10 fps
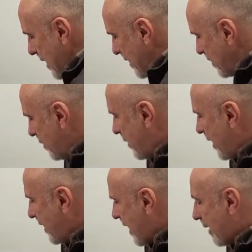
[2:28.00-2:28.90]
So
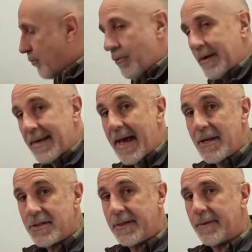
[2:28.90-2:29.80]

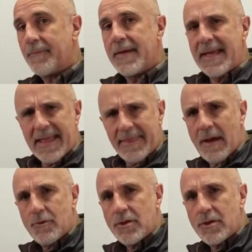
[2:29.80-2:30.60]
99.9 is here. That